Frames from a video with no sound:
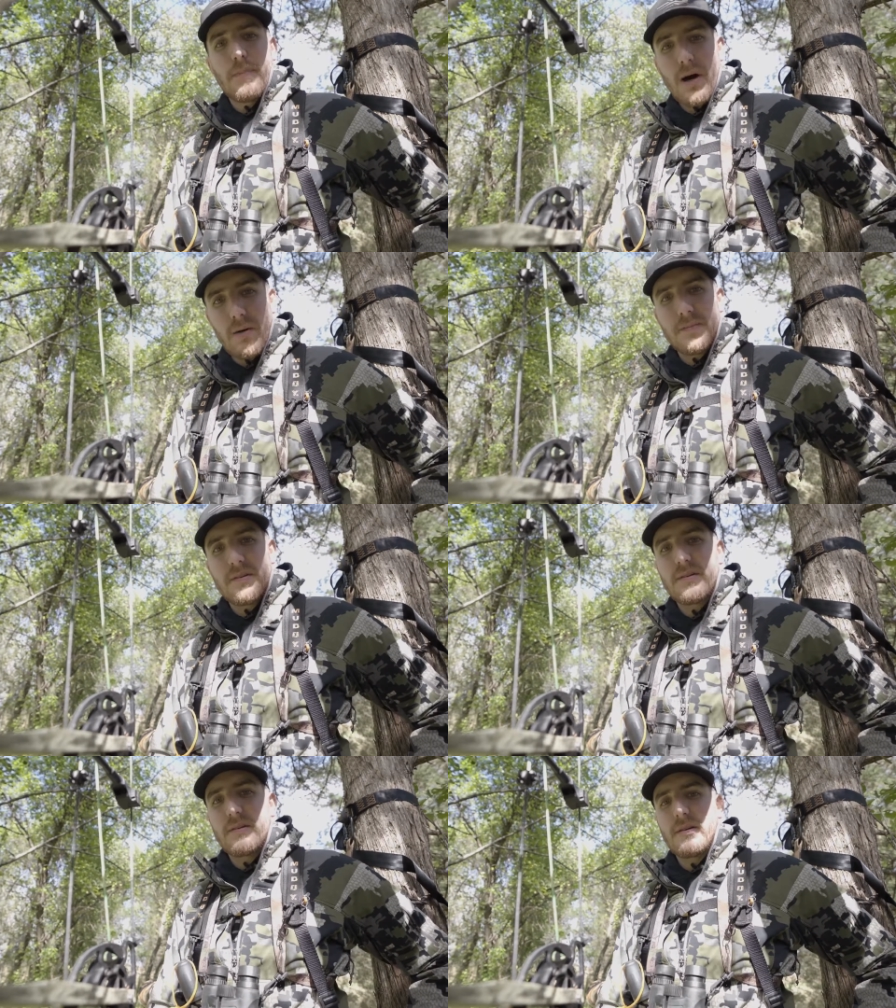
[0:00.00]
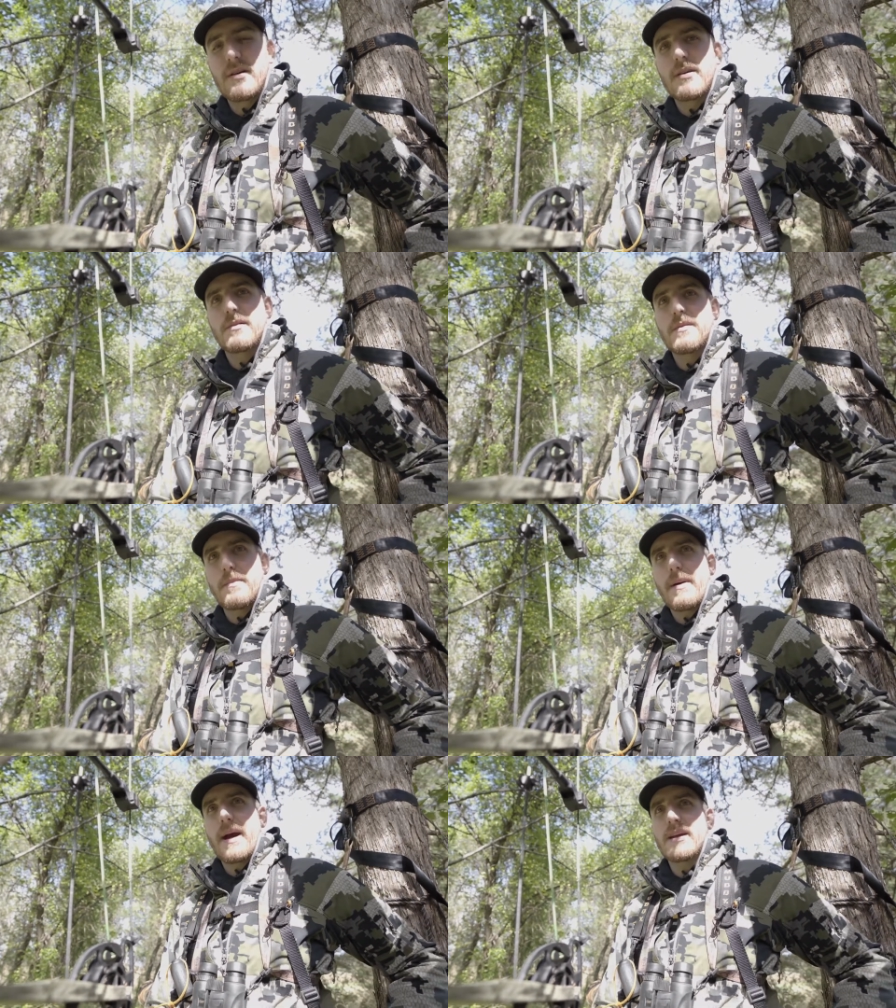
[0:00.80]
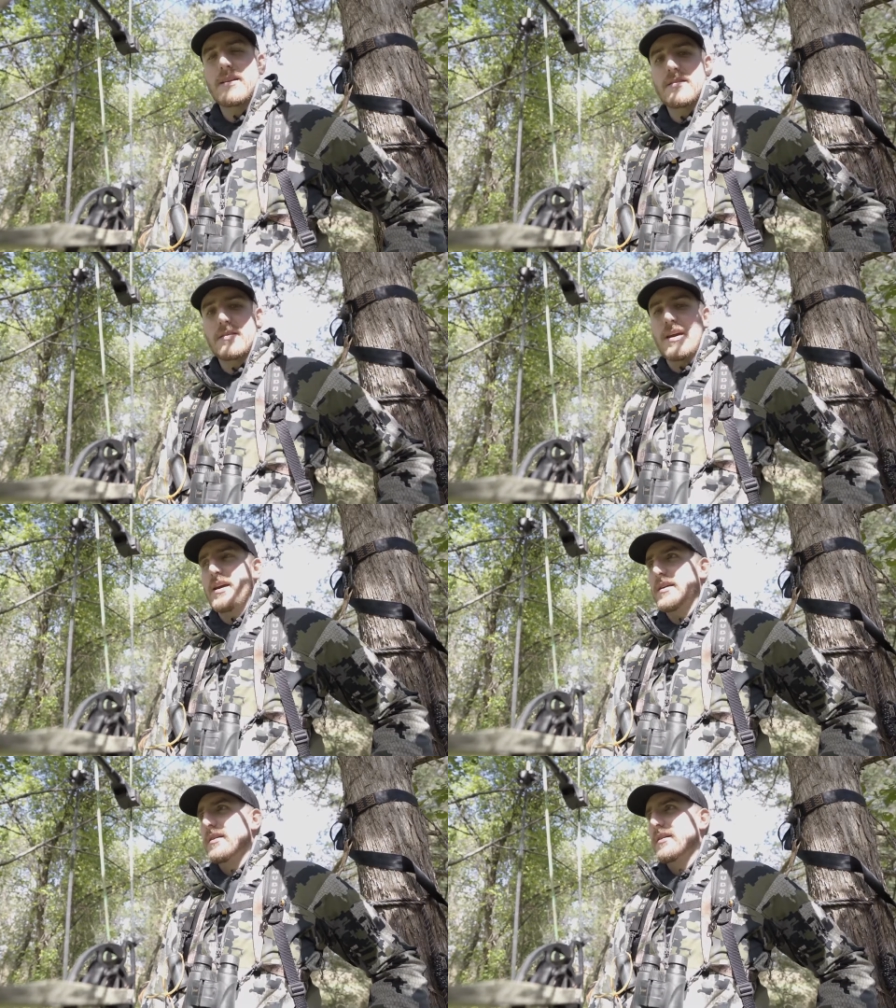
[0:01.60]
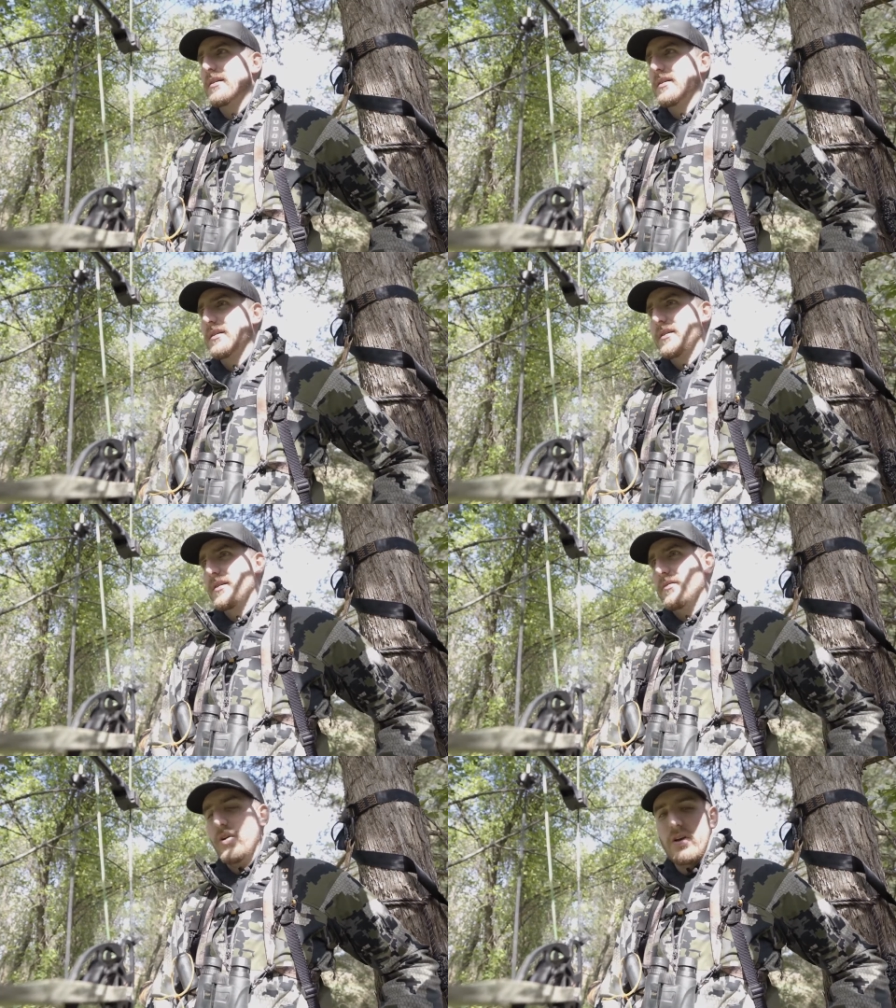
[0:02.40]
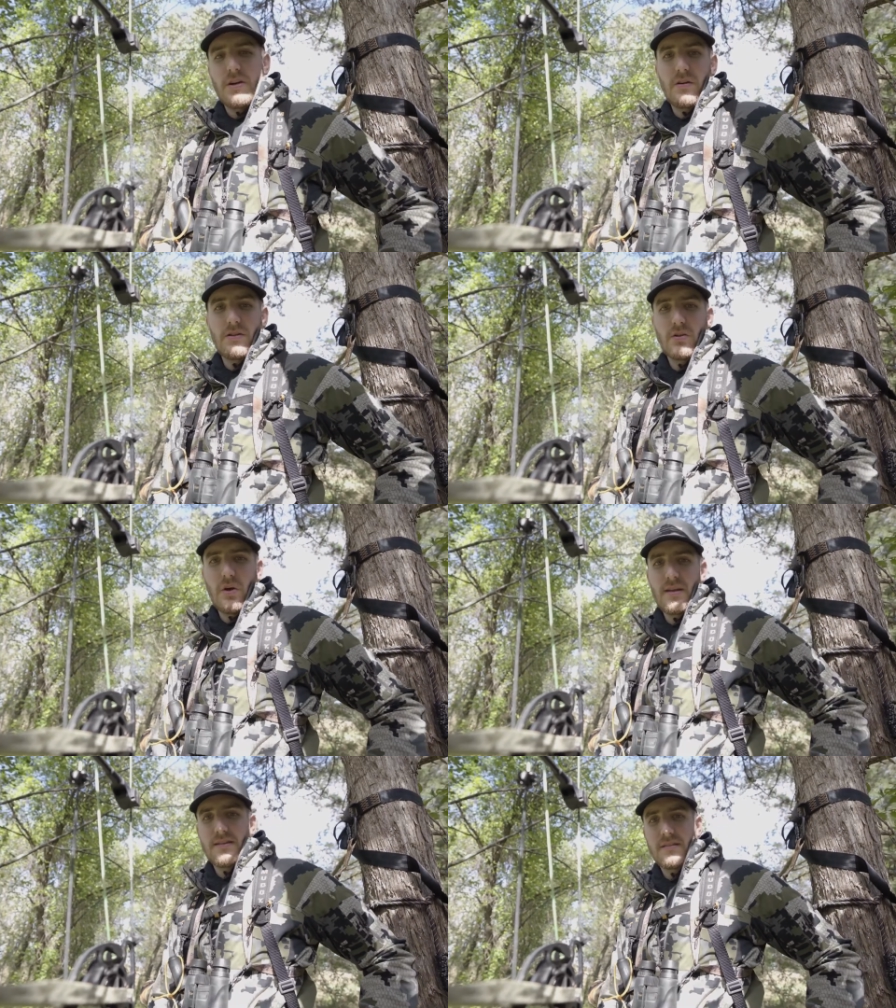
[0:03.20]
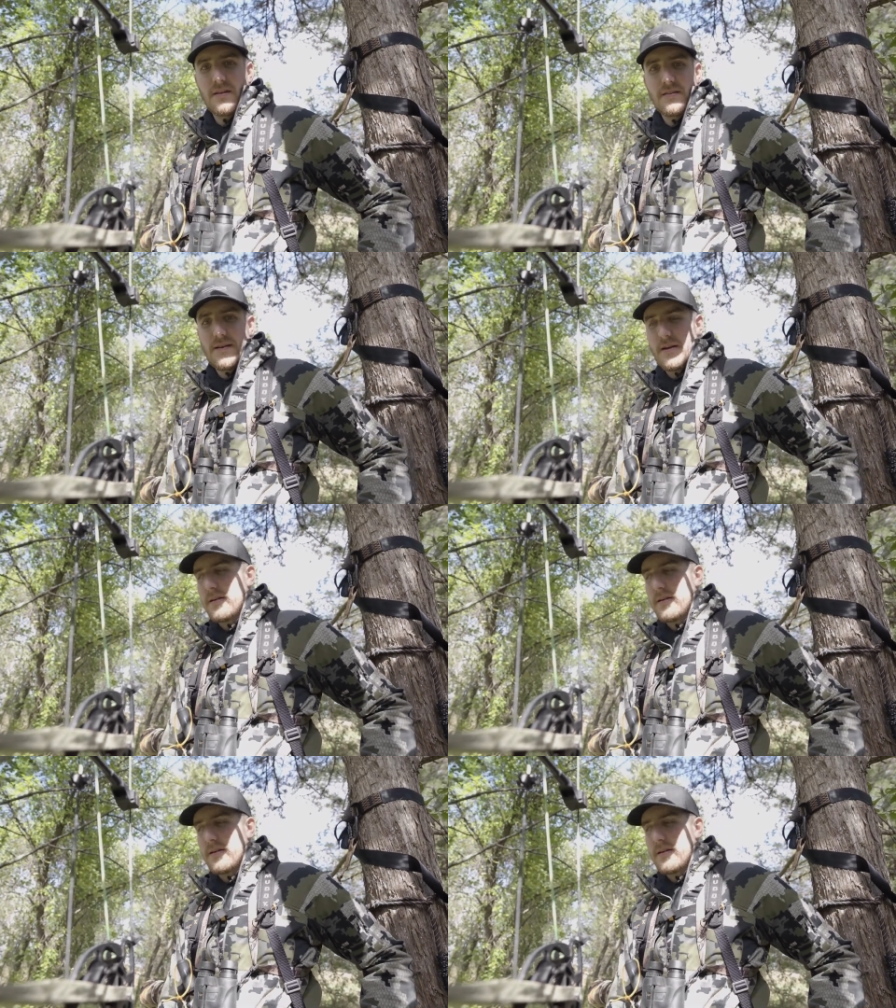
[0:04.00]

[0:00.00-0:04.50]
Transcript: pumped to be back in the stand. Really gonna enjoy this sit tonight.